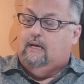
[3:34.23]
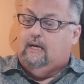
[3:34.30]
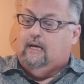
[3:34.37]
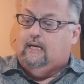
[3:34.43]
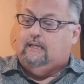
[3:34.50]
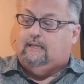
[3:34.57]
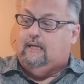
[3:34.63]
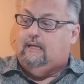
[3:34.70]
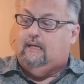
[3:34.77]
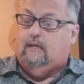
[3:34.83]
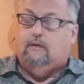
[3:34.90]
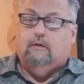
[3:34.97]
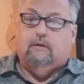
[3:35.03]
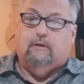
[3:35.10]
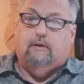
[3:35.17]
He said he
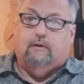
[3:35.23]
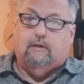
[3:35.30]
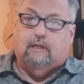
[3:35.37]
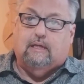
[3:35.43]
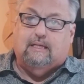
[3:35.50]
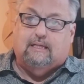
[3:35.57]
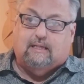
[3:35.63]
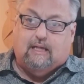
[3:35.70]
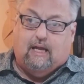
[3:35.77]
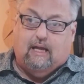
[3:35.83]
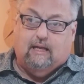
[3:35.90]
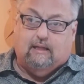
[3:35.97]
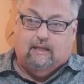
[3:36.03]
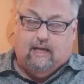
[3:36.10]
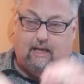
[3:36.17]
couldn't hardly
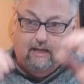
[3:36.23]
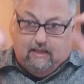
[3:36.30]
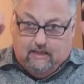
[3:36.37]
stand that.